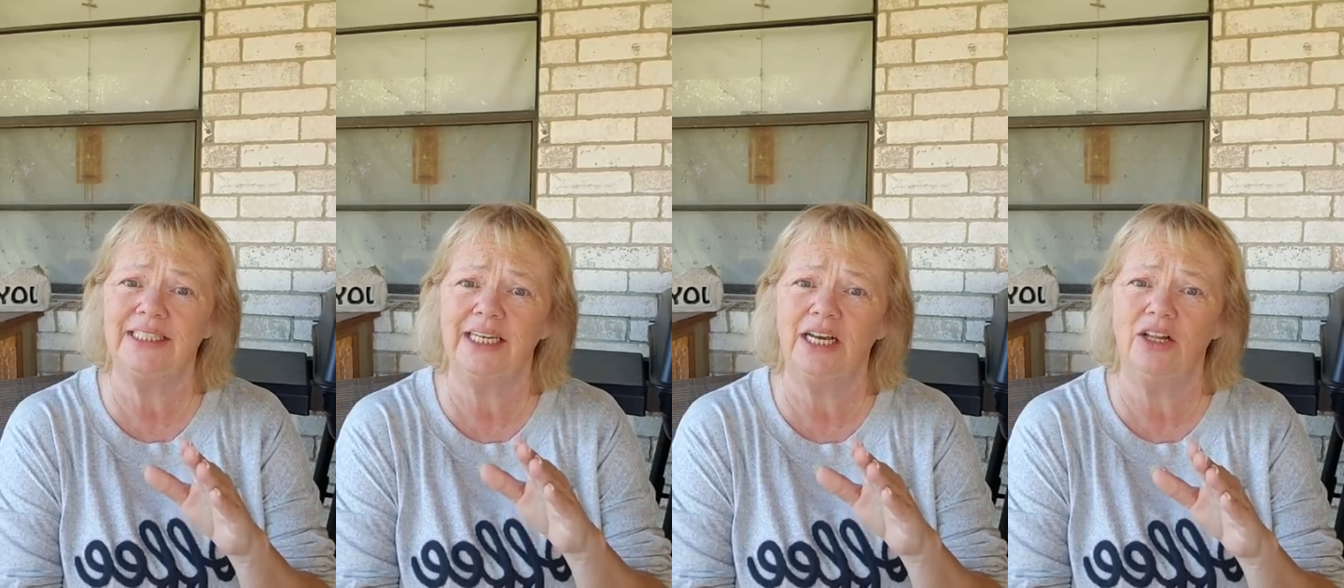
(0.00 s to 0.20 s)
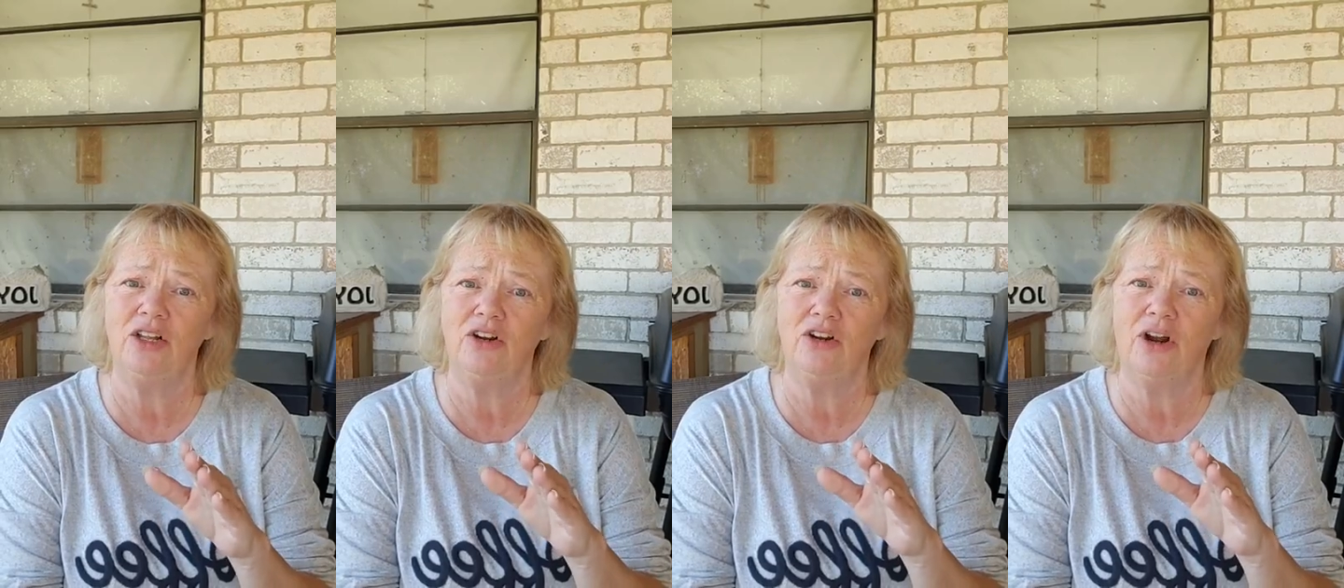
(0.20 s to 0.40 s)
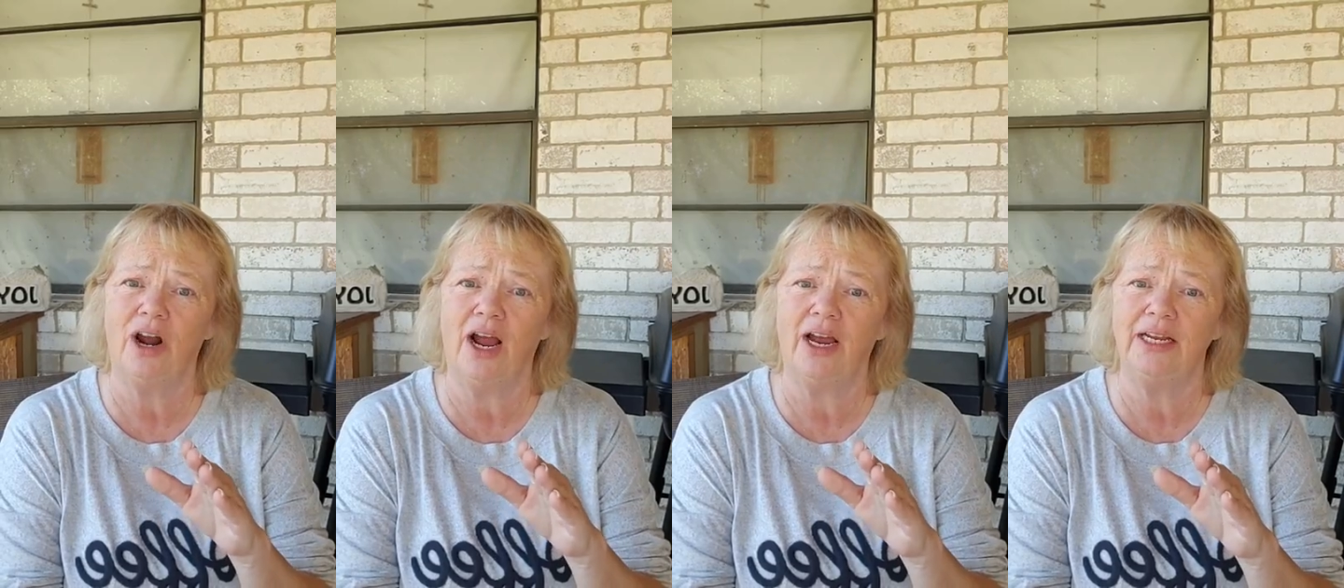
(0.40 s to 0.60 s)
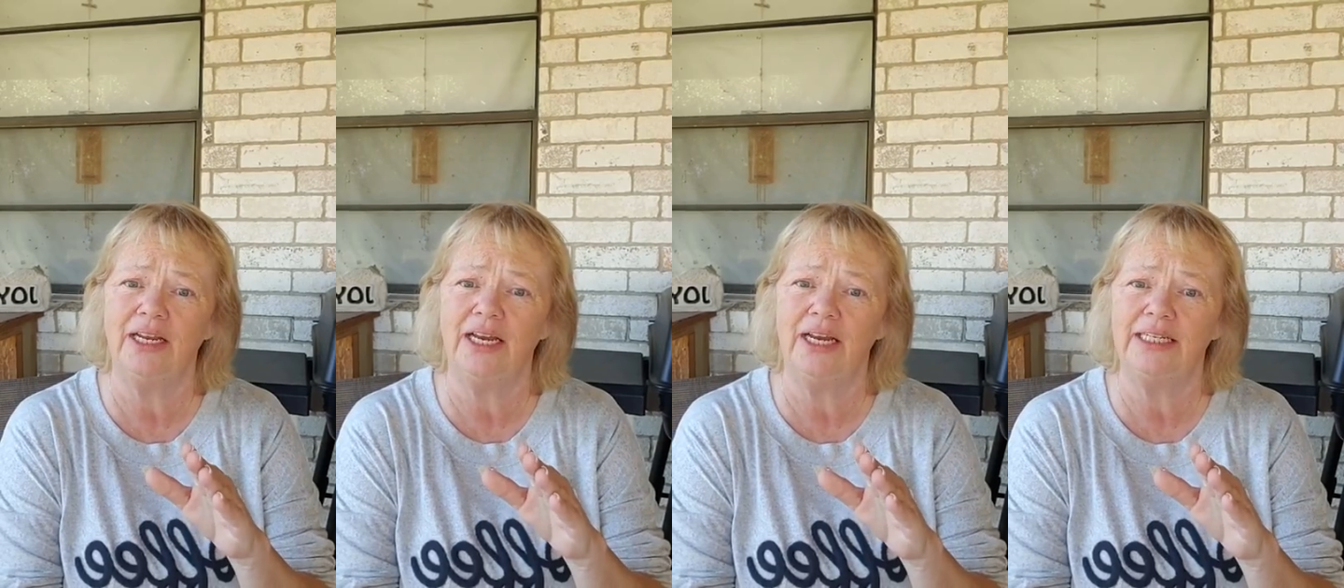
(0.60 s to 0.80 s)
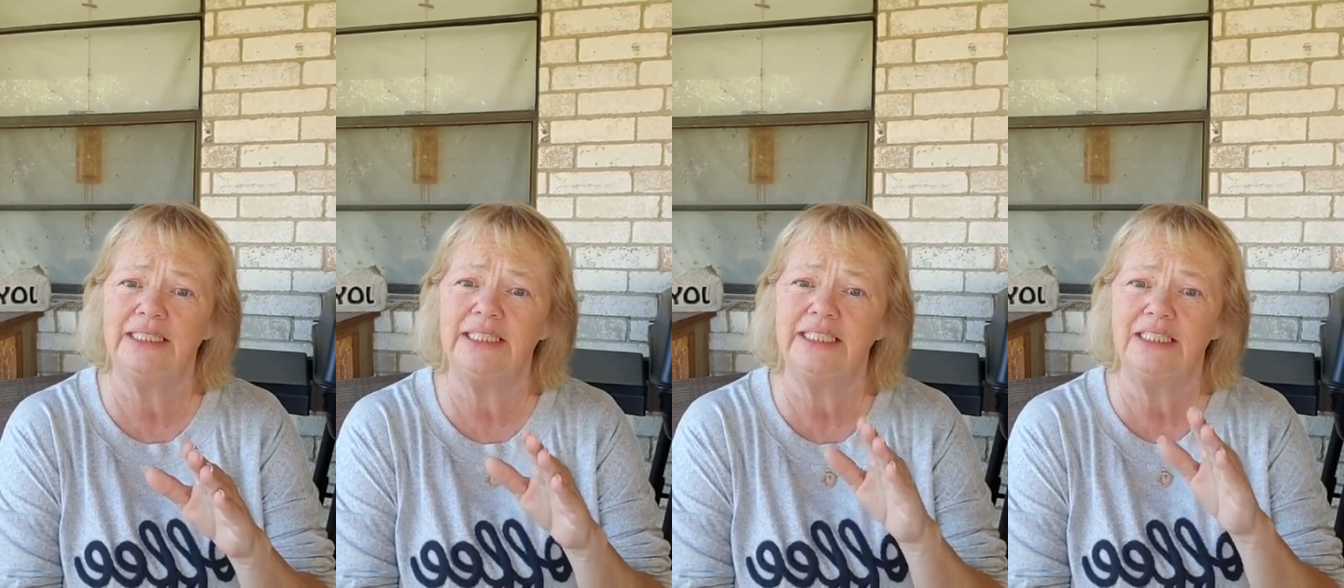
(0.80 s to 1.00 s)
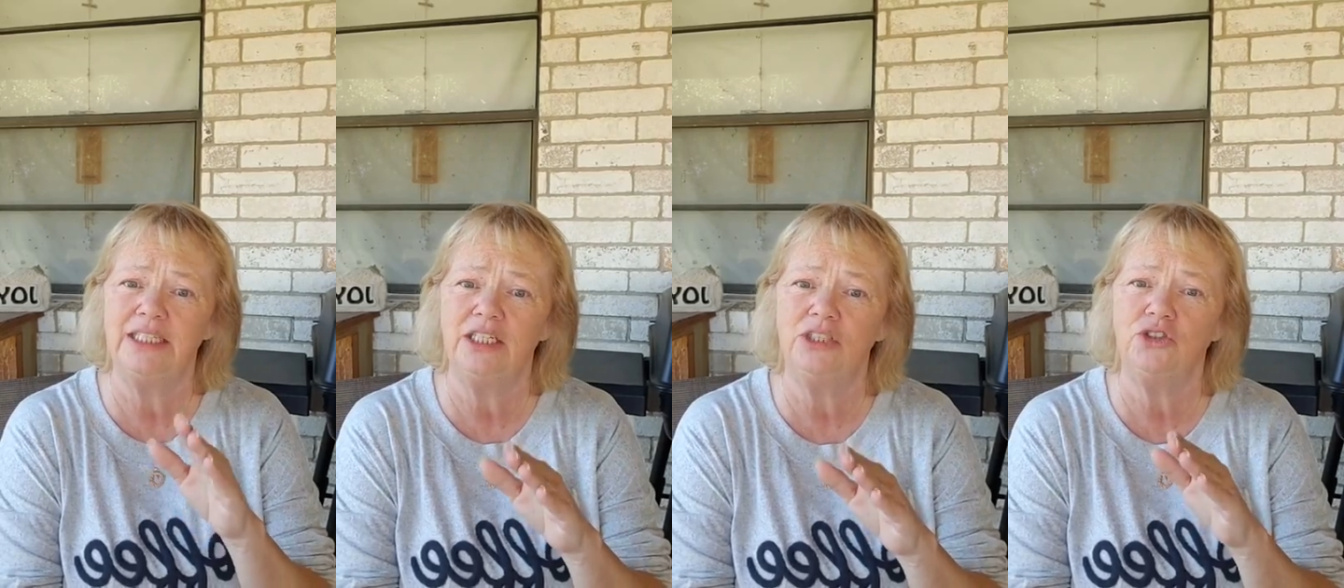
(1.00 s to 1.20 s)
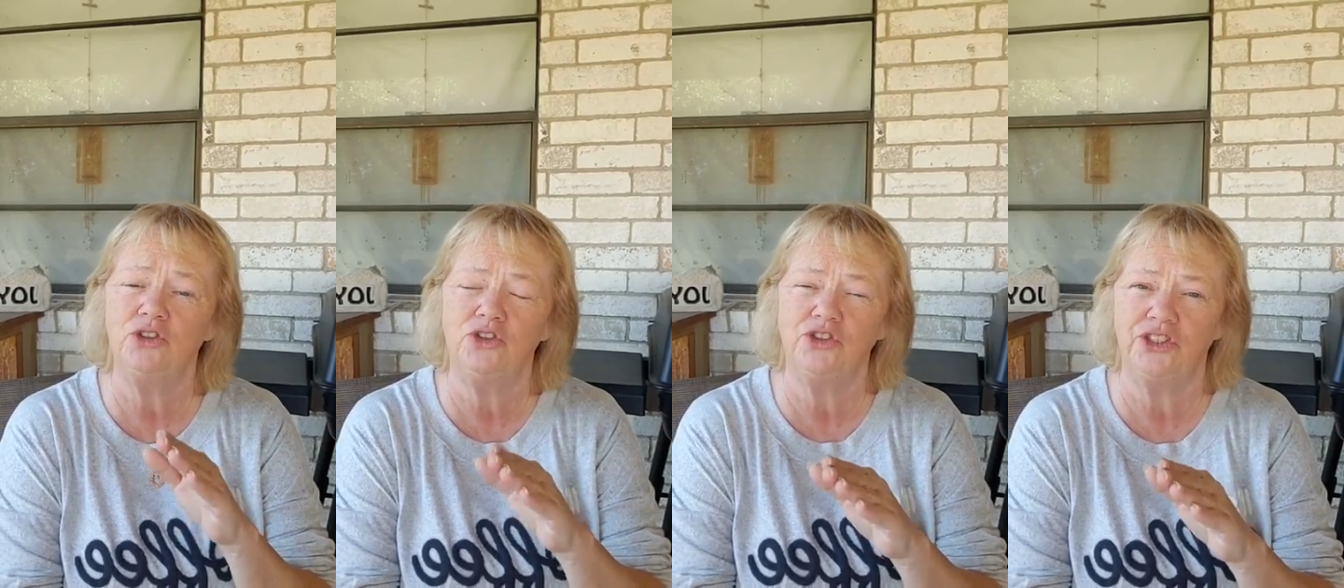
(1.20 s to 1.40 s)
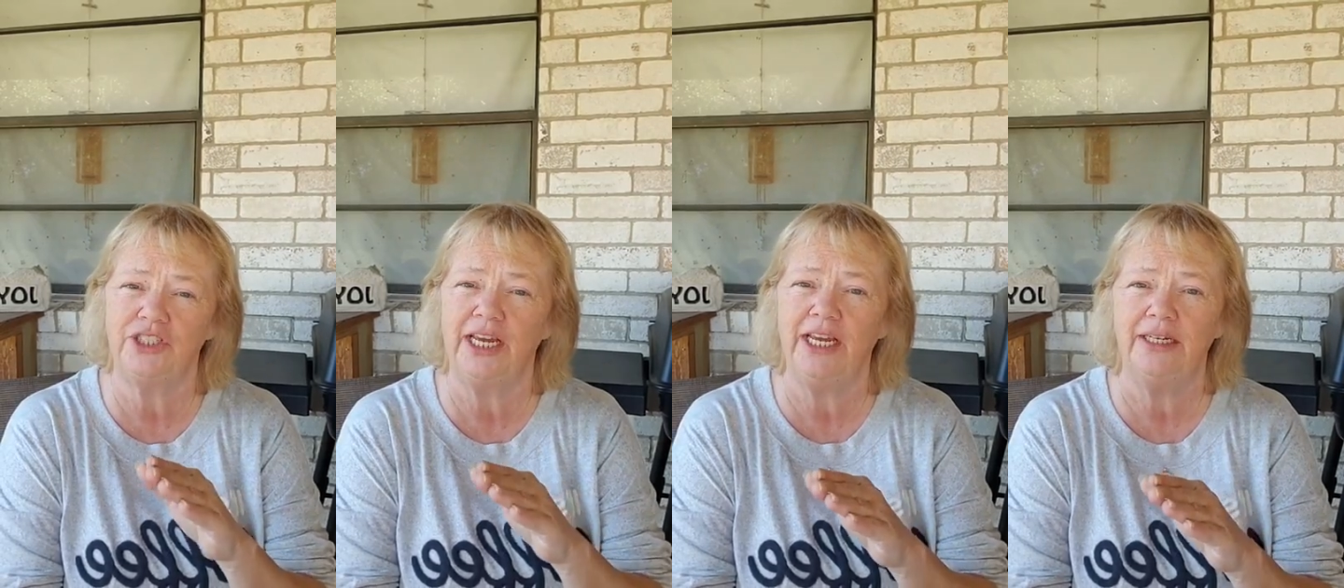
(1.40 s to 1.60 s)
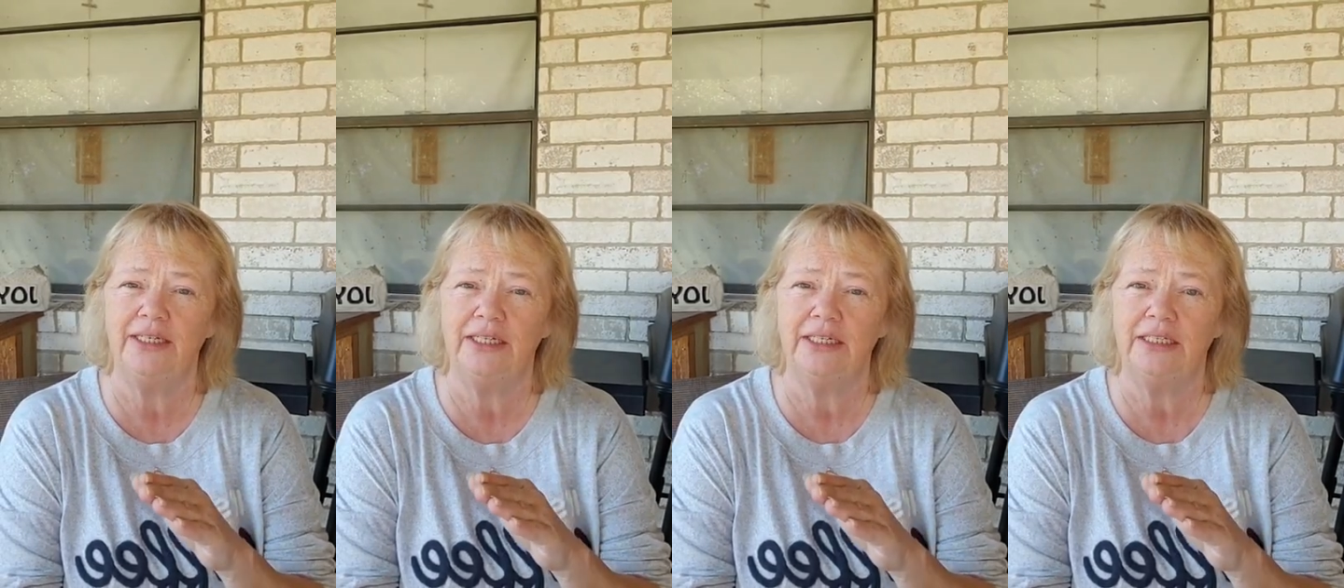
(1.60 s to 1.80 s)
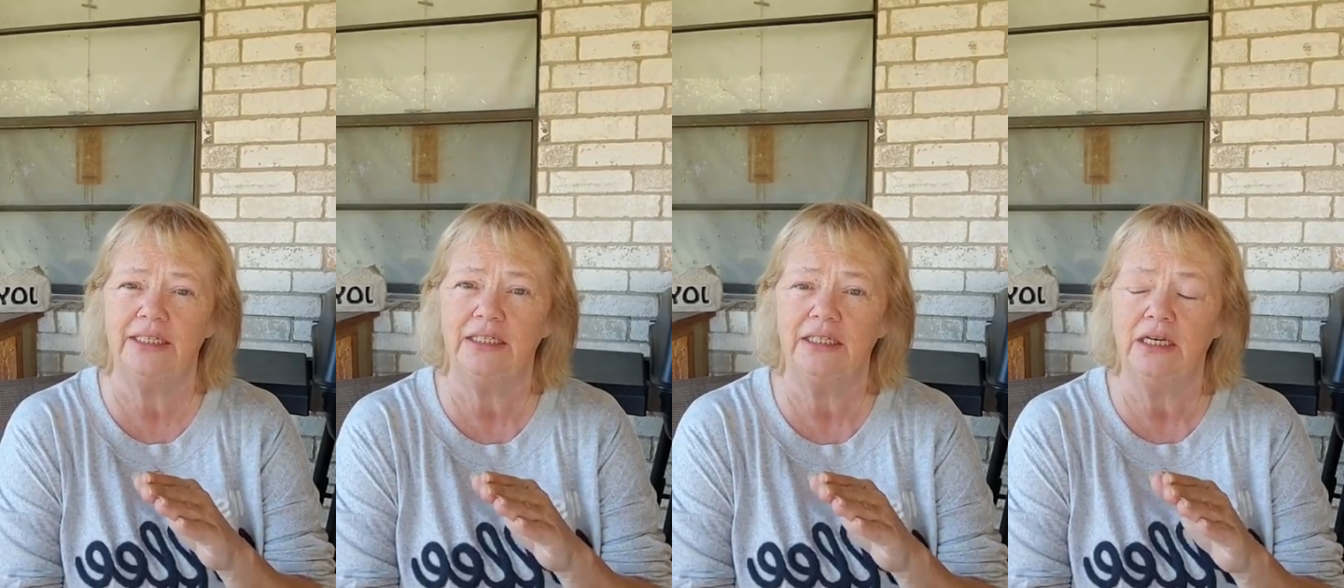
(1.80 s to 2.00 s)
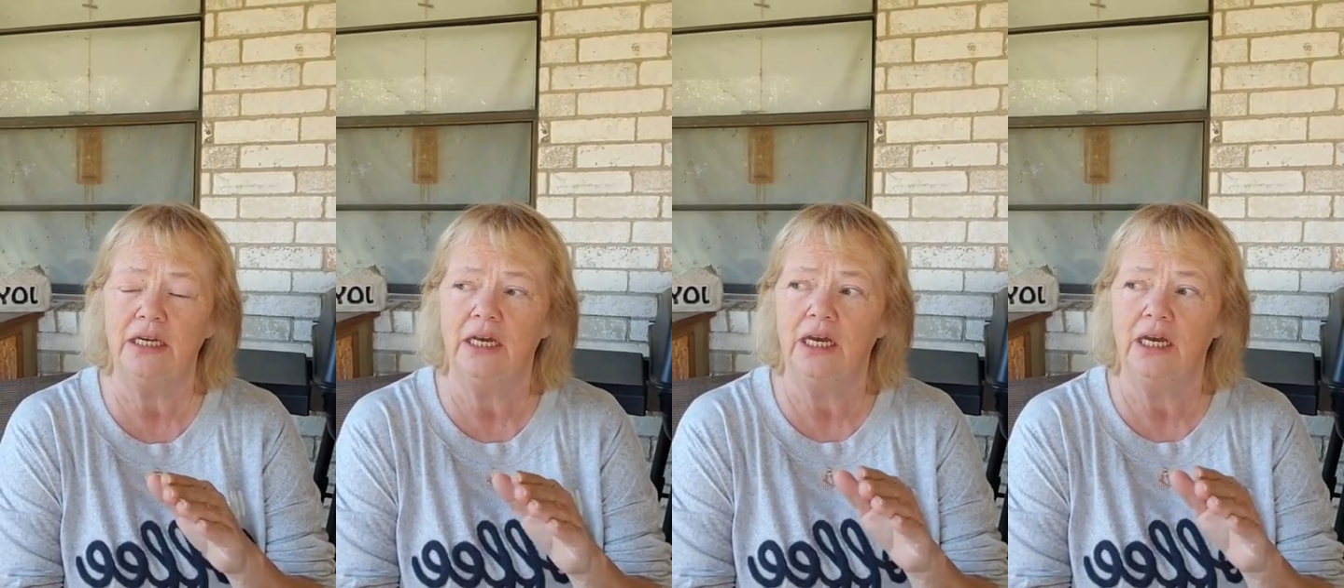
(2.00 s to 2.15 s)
tell her I didn't understand it